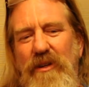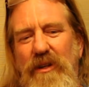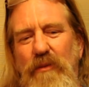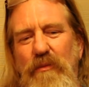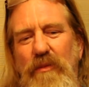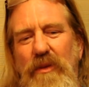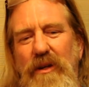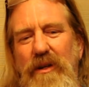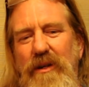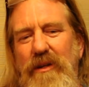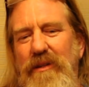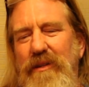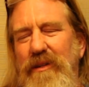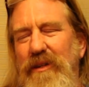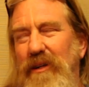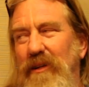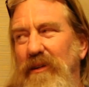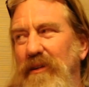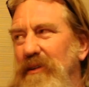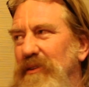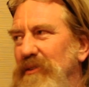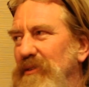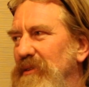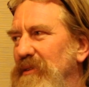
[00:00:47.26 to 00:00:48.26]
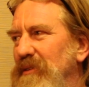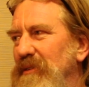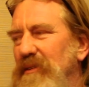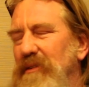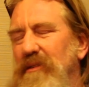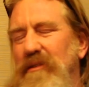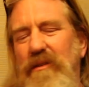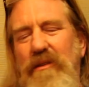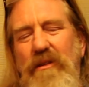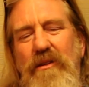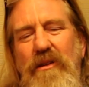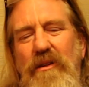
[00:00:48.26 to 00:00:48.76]
in my
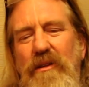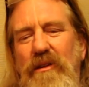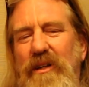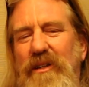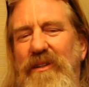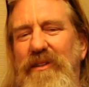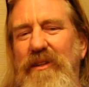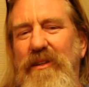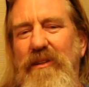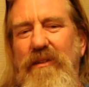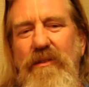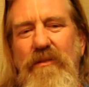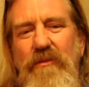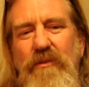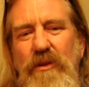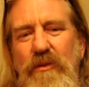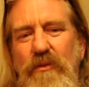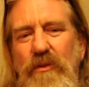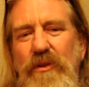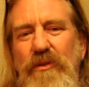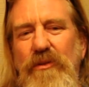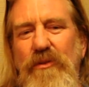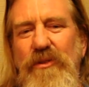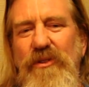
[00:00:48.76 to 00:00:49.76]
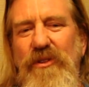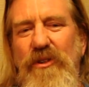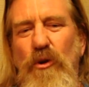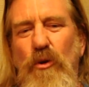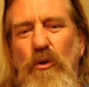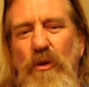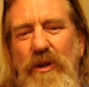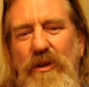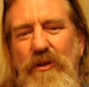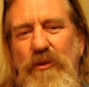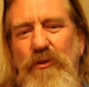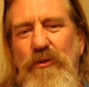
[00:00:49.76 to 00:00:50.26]
collecting was
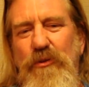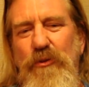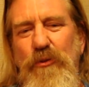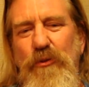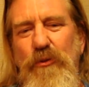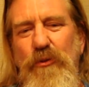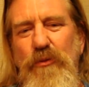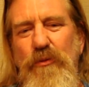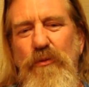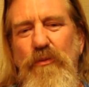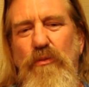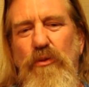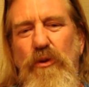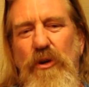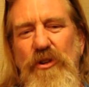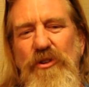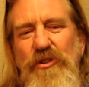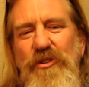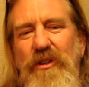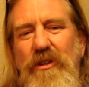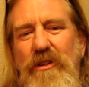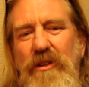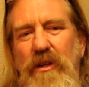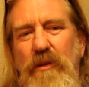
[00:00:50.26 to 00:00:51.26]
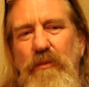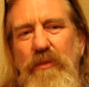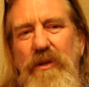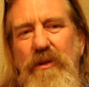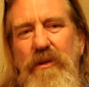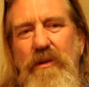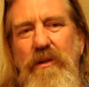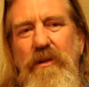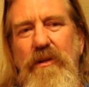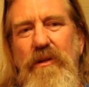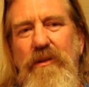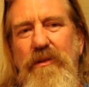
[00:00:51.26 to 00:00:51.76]
going to British
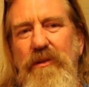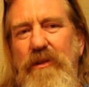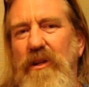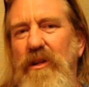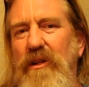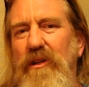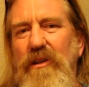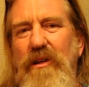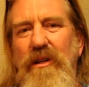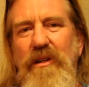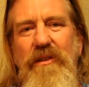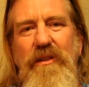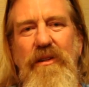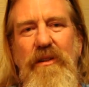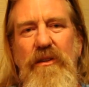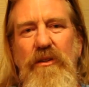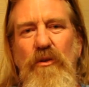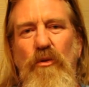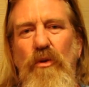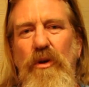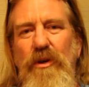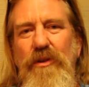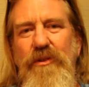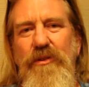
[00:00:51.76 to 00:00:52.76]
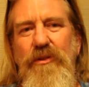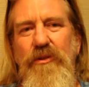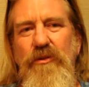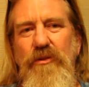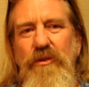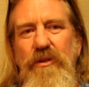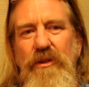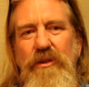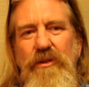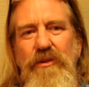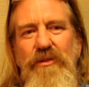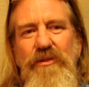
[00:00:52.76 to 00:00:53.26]
Columbia and collecting in the West
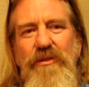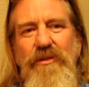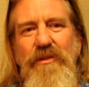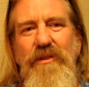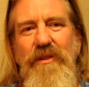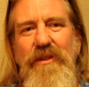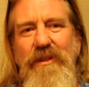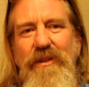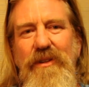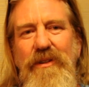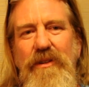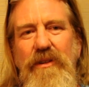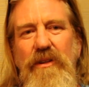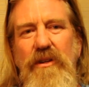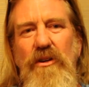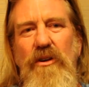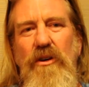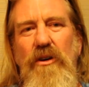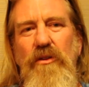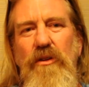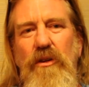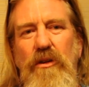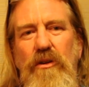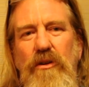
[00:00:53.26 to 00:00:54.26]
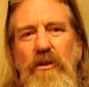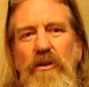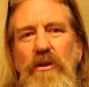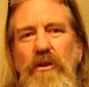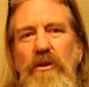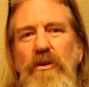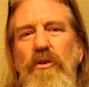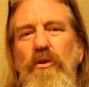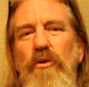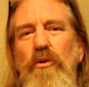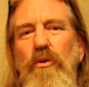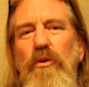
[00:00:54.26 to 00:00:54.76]
Kootenays and all the
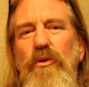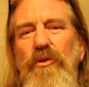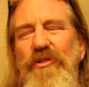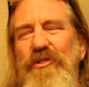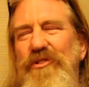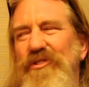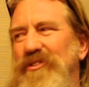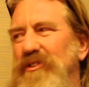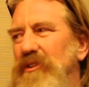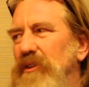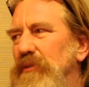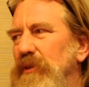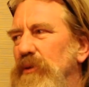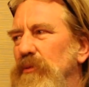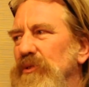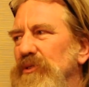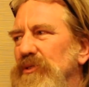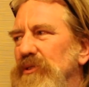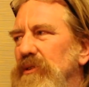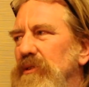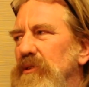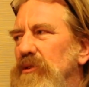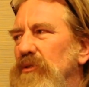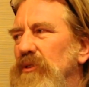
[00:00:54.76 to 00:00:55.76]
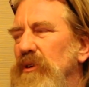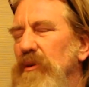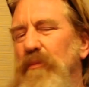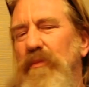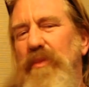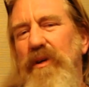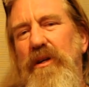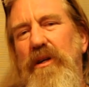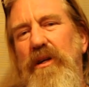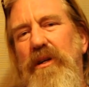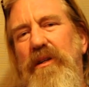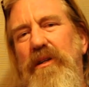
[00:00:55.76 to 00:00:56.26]
cool stuff. It was going
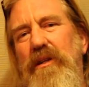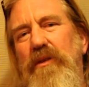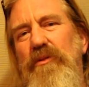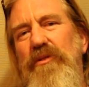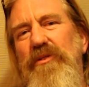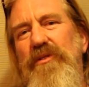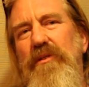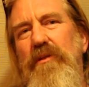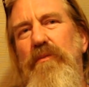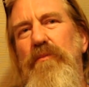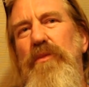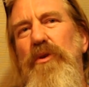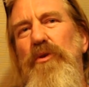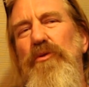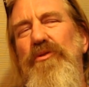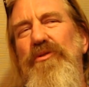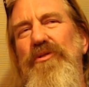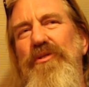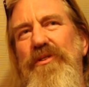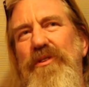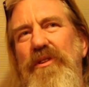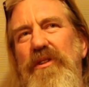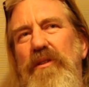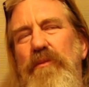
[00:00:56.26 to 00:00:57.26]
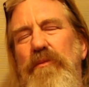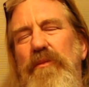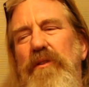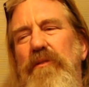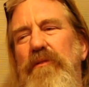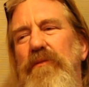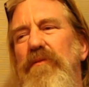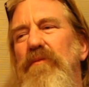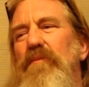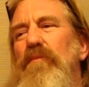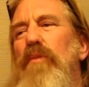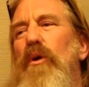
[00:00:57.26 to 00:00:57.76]
back, and it was a museum
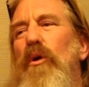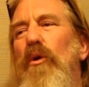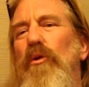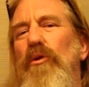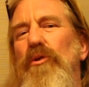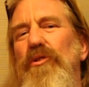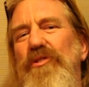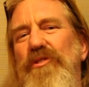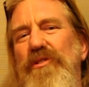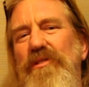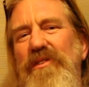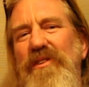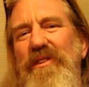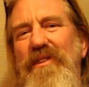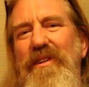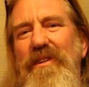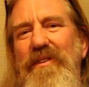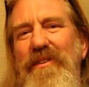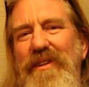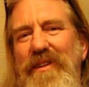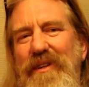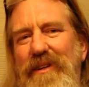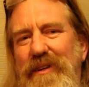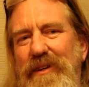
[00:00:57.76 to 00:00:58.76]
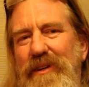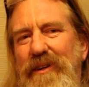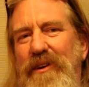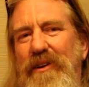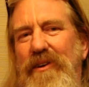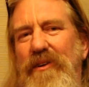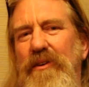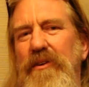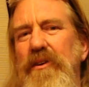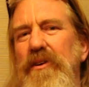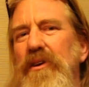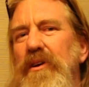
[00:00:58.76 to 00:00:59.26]
of porcelain in the
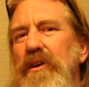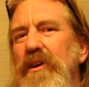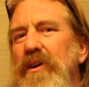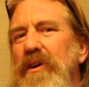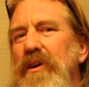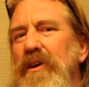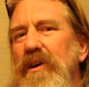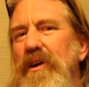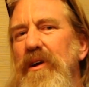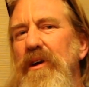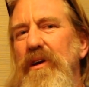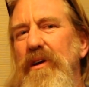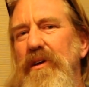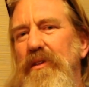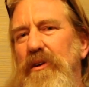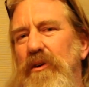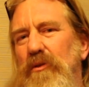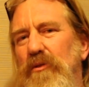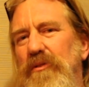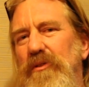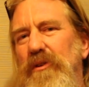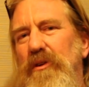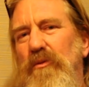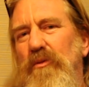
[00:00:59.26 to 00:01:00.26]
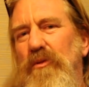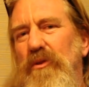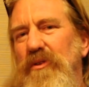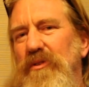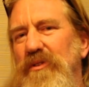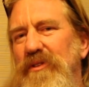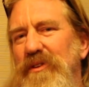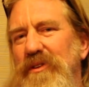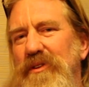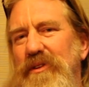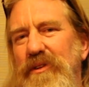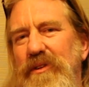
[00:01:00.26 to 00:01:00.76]
air. There were
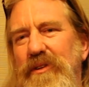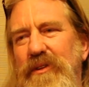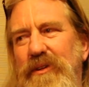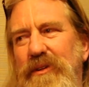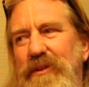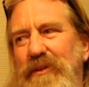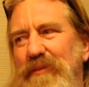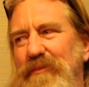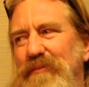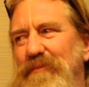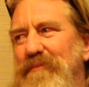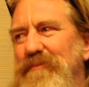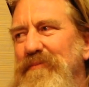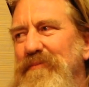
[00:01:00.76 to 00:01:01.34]
the